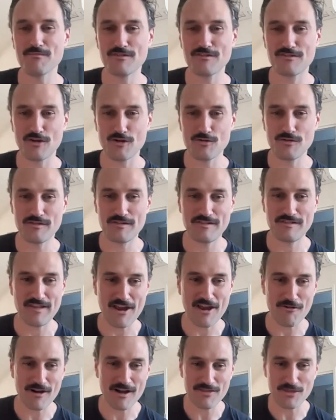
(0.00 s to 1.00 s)
So
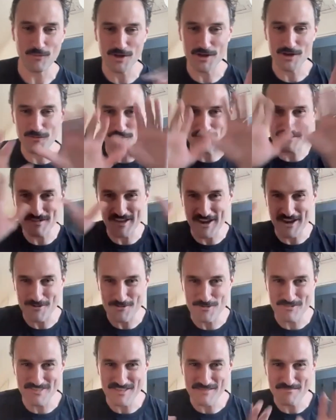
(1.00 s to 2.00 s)
Sarah, the wonderful Sarah,
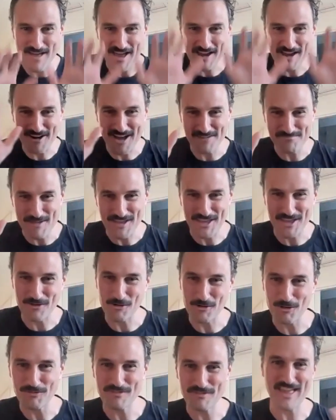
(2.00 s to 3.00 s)
who's in the background making
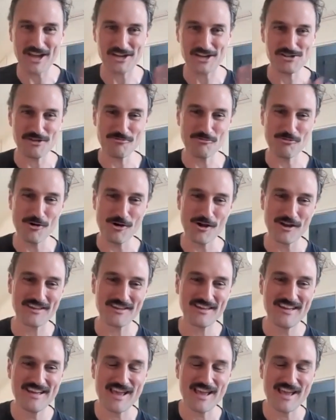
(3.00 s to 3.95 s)
all this actually work,